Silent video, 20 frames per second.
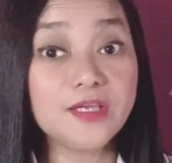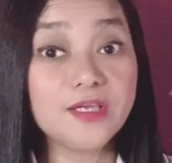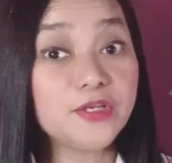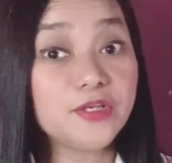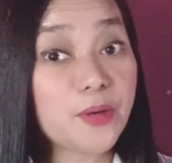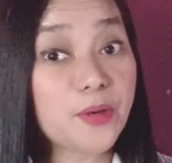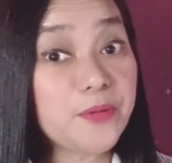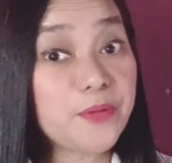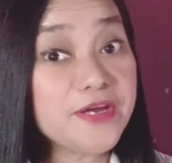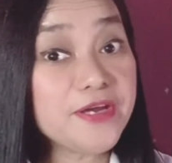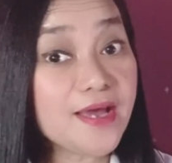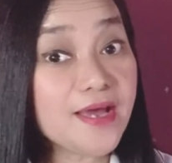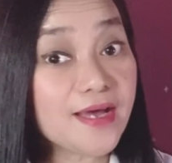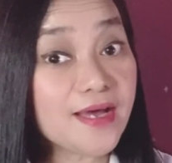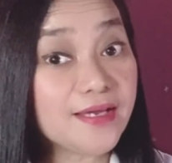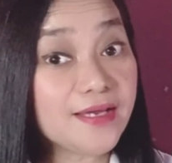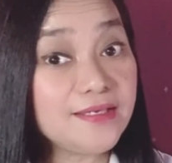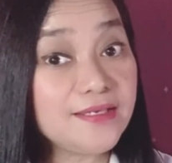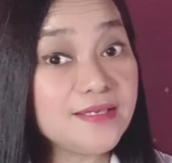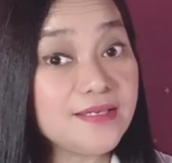Number
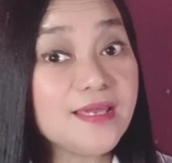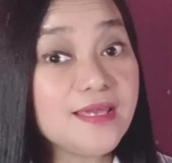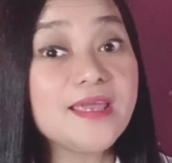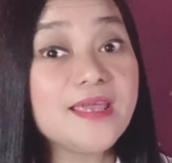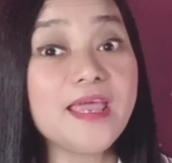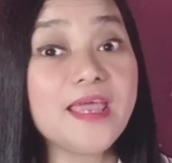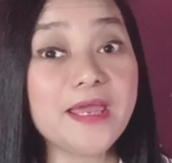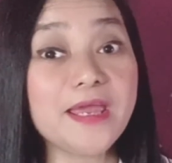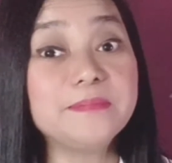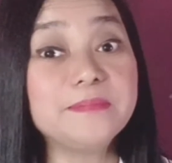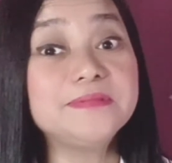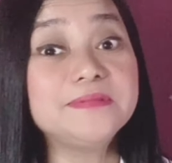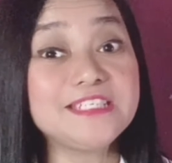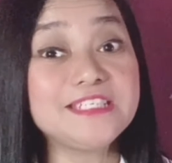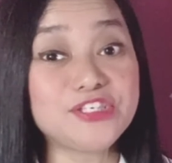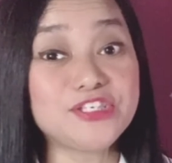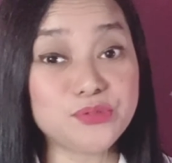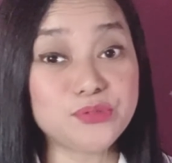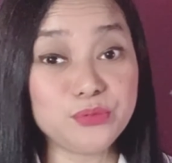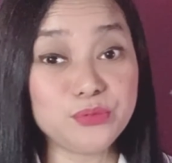nine, empty
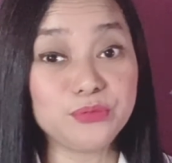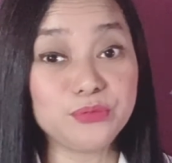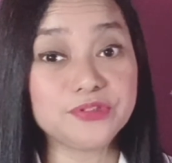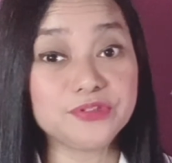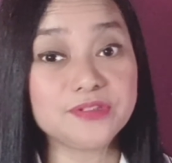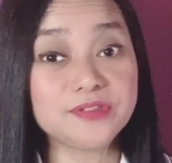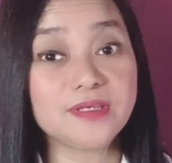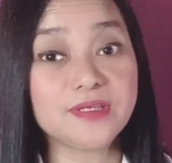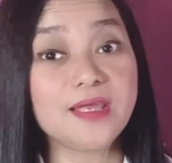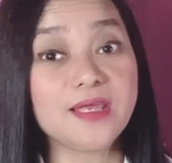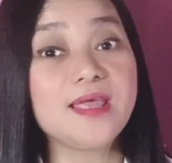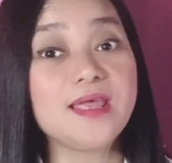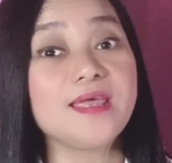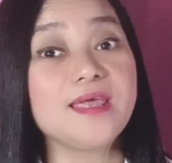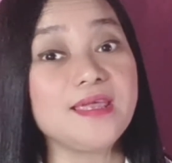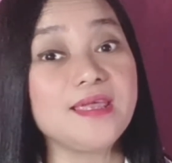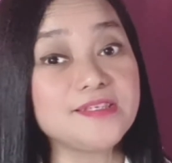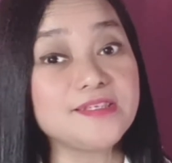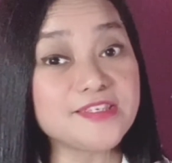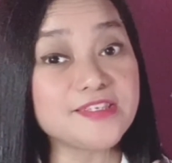suit.
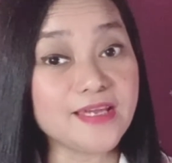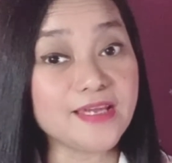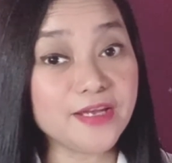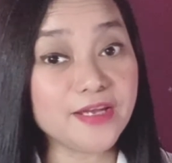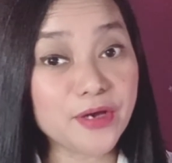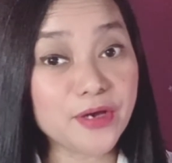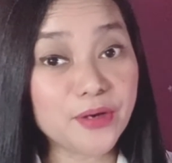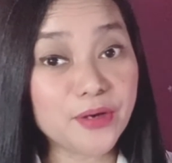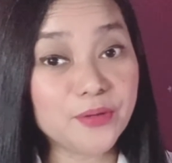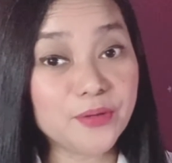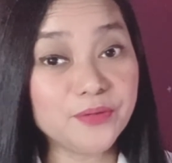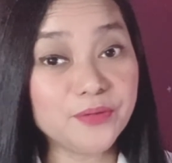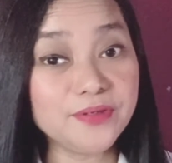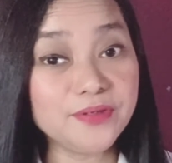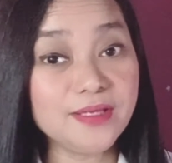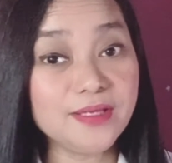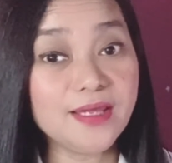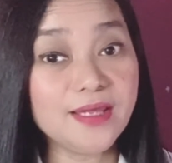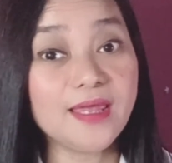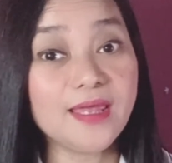It's a noun
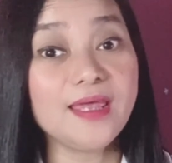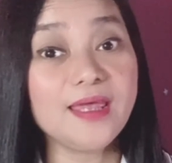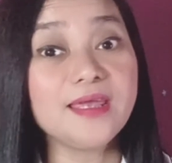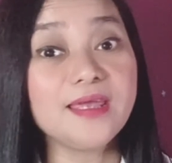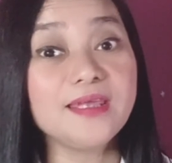and